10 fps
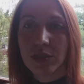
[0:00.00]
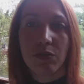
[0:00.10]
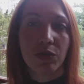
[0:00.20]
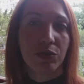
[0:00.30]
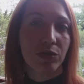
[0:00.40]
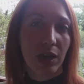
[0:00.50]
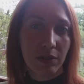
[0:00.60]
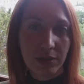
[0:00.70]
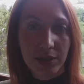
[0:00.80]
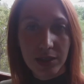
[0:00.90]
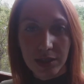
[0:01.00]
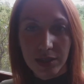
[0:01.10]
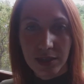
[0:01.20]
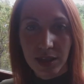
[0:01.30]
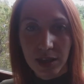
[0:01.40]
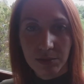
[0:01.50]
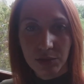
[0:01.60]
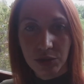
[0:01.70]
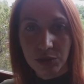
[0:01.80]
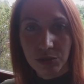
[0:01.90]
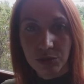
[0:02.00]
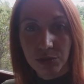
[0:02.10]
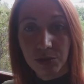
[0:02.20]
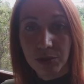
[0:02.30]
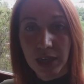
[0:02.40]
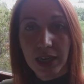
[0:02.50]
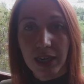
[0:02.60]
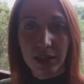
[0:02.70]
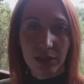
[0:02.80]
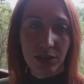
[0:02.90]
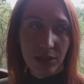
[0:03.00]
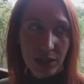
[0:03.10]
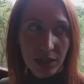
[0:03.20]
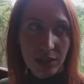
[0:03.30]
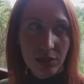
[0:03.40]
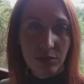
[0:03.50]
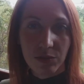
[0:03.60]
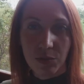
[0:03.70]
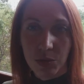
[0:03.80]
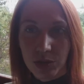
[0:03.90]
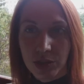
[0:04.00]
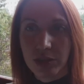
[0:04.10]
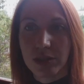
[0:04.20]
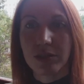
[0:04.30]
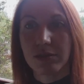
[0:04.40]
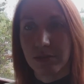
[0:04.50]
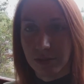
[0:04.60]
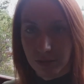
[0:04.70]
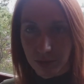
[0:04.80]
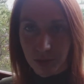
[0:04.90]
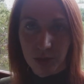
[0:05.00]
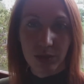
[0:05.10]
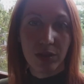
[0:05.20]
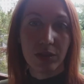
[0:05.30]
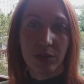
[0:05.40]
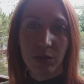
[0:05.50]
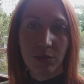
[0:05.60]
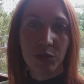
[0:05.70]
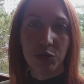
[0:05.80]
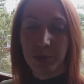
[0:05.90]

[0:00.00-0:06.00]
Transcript: going to direct, it's a time to understand what is going to